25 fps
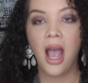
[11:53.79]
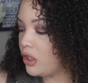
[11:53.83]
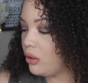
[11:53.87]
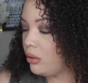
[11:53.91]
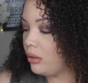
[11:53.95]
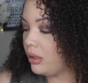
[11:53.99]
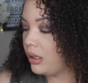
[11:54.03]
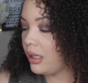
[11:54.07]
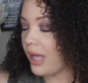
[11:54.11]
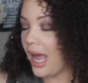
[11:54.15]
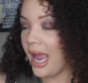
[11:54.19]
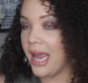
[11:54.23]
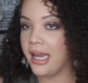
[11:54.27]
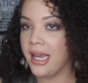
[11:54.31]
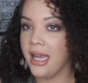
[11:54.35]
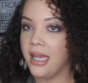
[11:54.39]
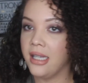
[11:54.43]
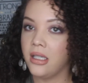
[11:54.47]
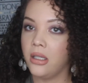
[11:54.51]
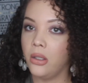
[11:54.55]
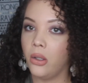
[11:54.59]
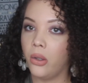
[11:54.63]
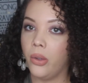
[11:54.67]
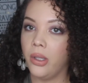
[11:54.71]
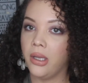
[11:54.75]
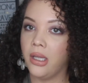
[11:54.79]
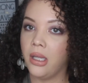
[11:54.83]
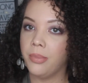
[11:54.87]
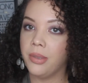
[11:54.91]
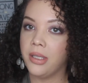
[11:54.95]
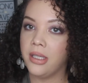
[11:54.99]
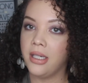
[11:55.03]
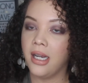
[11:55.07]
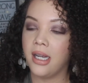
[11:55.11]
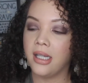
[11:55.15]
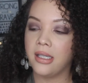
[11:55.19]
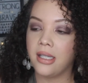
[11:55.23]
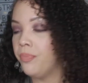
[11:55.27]
I do like his liquid
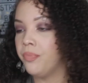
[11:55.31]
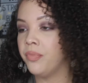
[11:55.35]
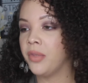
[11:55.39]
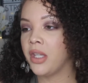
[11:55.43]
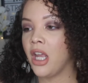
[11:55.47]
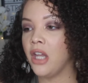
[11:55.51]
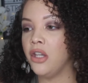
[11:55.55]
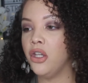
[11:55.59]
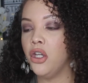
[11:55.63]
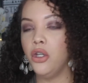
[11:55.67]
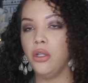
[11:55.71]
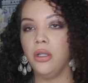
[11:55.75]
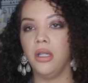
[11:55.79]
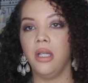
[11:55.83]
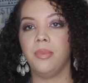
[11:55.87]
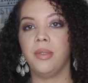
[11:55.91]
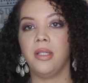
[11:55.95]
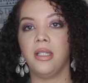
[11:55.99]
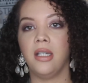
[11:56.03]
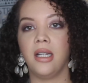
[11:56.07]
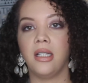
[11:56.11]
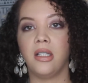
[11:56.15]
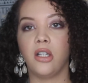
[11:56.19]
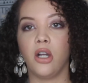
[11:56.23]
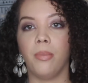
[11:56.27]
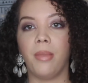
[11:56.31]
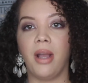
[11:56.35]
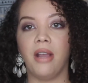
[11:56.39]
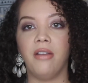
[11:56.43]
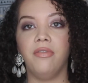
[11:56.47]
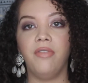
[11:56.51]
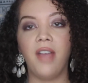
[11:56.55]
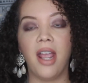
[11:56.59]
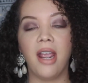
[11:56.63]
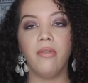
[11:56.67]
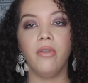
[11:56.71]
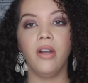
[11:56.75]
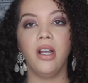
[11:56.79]
lipsticks. Nude lipsticks are my
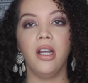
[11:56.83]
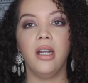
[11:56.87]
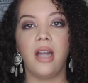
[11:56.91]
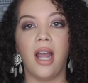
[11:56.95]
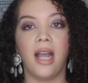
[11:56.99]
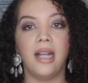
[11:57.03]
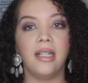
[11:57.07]
favorite.